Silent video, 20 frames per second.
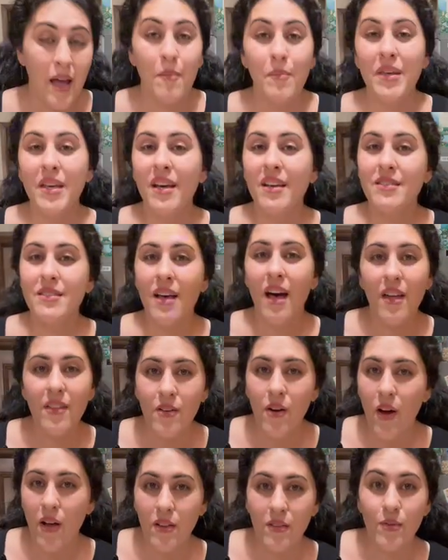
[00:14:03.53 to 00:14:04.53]
Because the other
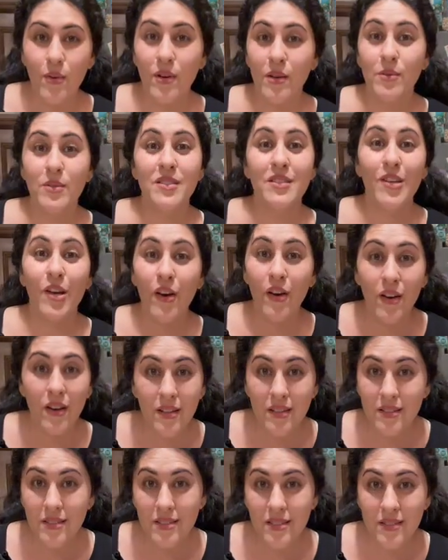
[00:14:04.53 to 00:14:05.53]
olive oil was
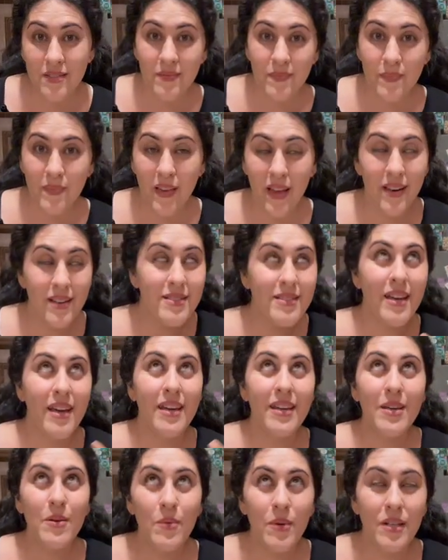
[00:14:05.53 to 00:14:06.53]
cooked. And as
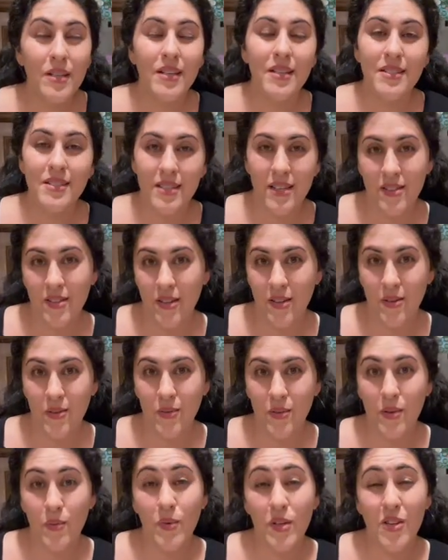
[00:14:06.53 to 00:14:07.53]
anyone can tell you,
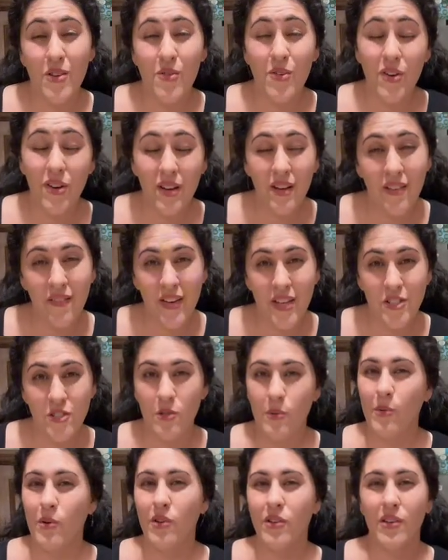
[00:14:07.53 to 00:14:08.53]
that when you cook a
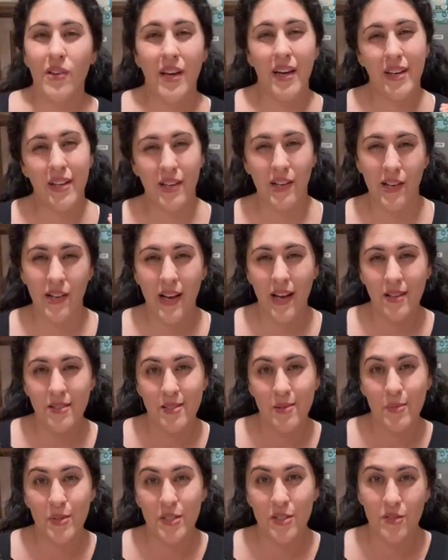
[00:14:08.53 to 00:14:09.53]
vegetable, you kind of cook out
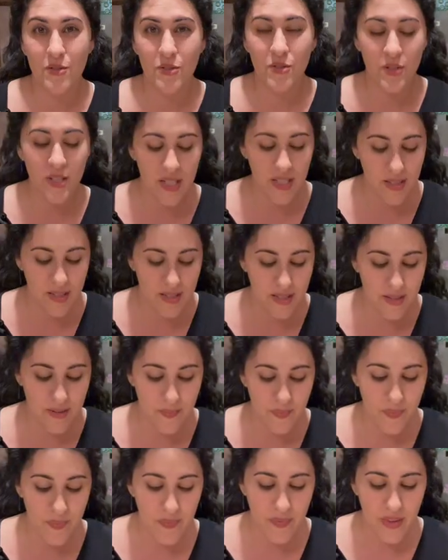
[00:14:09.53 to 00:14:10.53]
some of the nutrients.
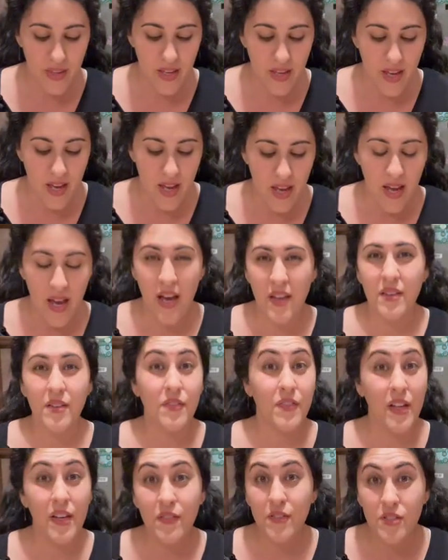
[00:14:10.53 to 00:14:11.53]
And the
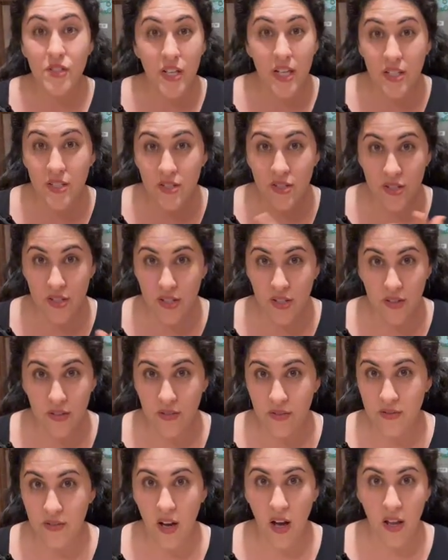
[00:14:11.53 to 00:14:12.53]
flavor changes too.
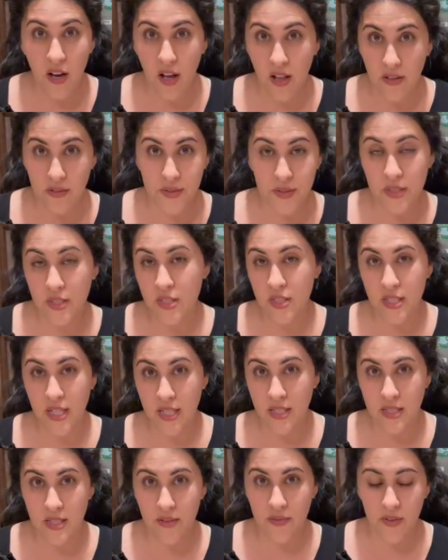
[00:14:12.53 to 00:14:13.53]
Hot olive oil just
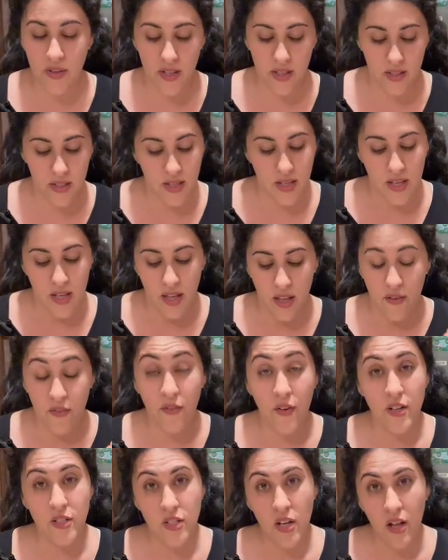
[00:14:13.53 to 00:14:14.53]
tastes different.
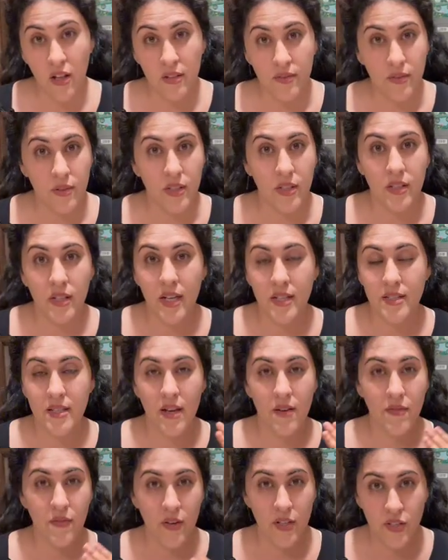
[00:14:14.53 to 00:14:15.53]
Fresh olive oil has
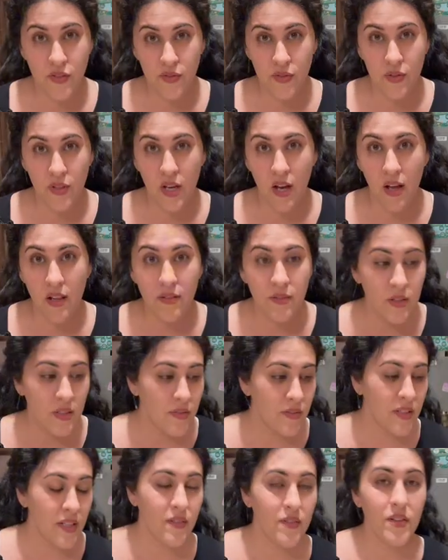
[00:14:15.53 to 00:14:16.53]
that fresh fruity olive oil
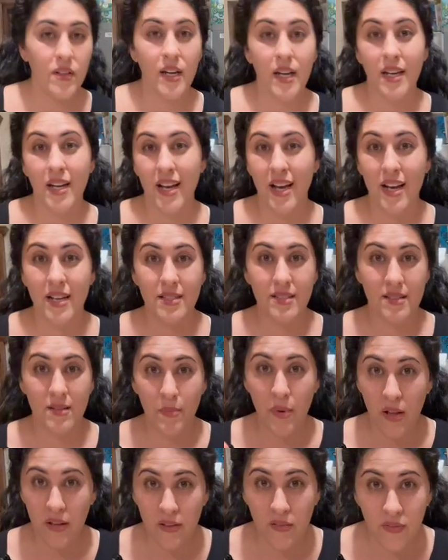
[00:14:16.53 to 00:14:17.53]
flavor and it has the
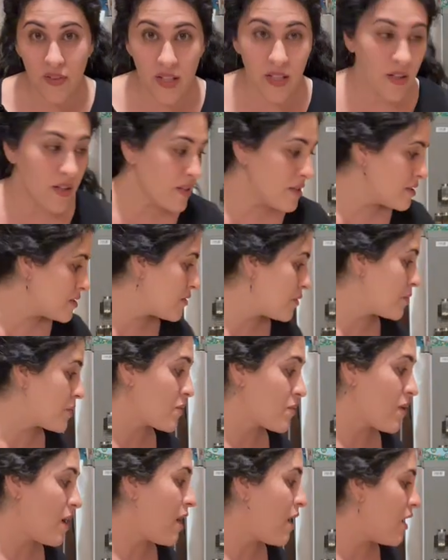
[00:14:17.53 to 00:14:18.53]
polyphenols from the
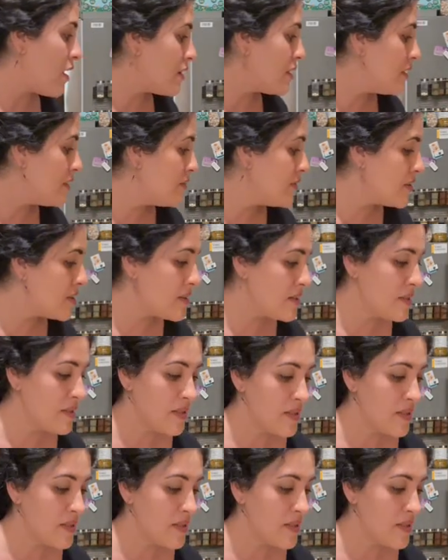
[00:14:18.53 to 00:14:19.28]
raw olives.